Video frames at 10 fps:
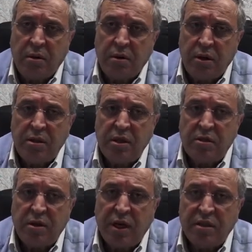This is
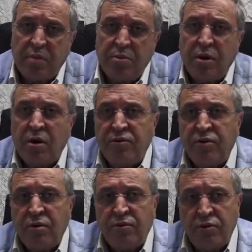an example of
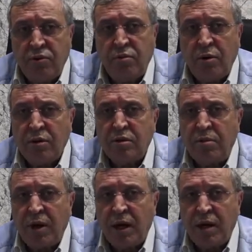a full blood
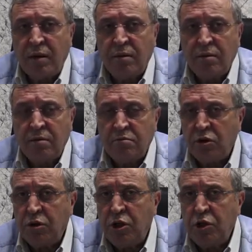supply.
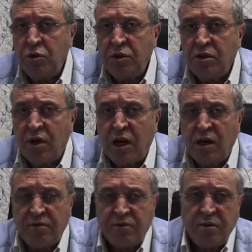The tissue is
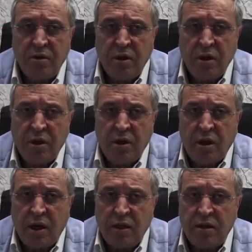alive,
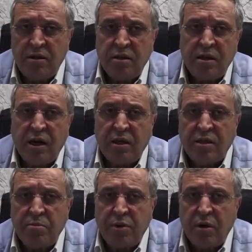and this is an
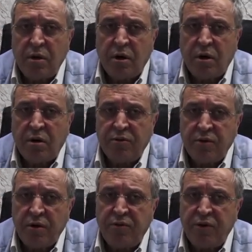example
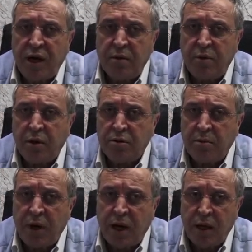of a failed blood
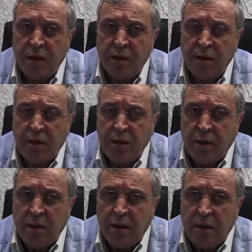supply.
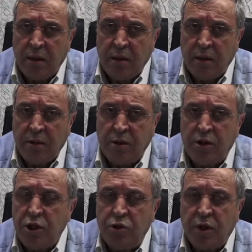The
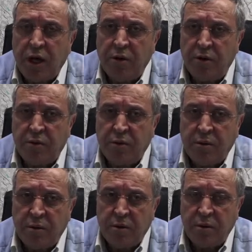tissue cannot
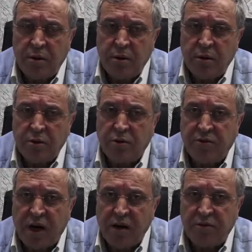
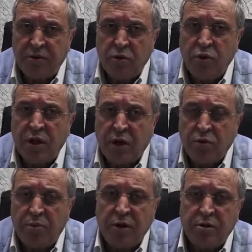survive
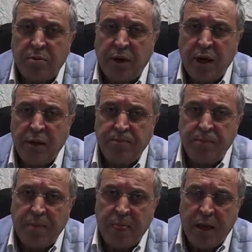without blood supply.
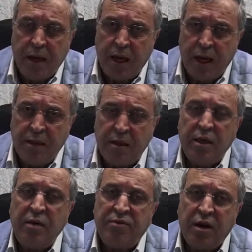And
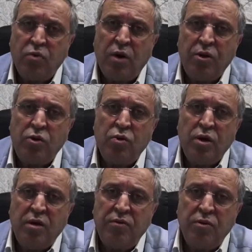if I want to give